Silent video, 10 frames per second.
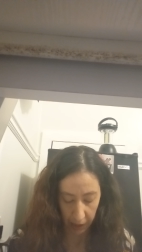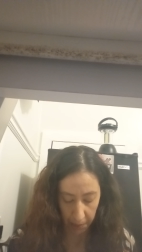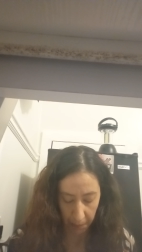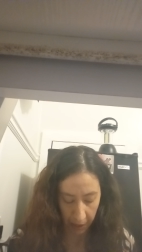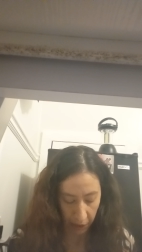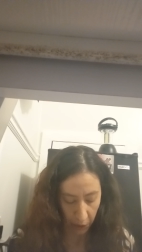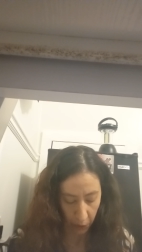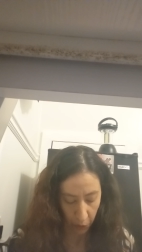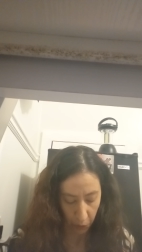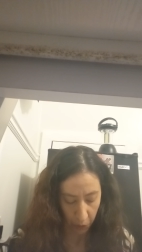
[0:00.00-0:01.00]
and may
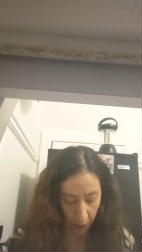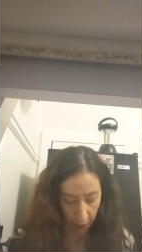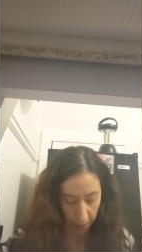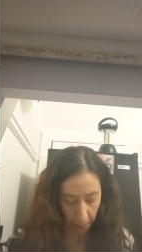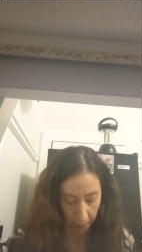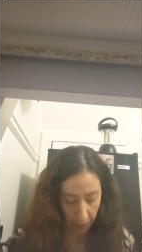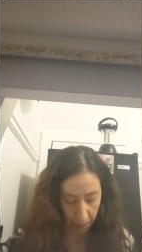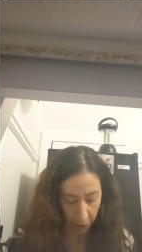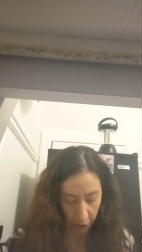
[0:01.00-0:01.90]
you not be